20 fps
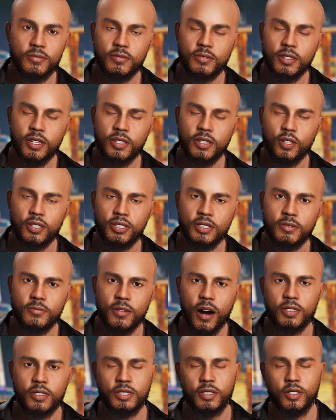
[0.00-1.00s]
In
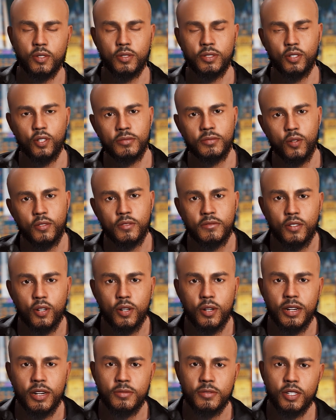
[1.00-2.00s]
response to your
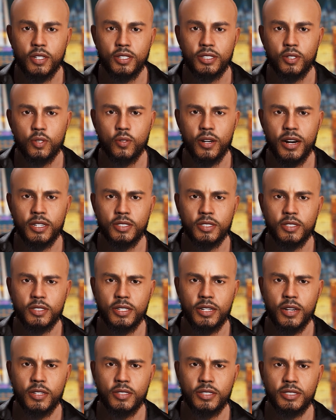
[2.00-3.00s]
overwhelming requests
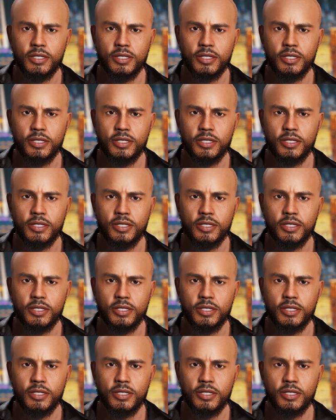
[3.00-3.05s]
and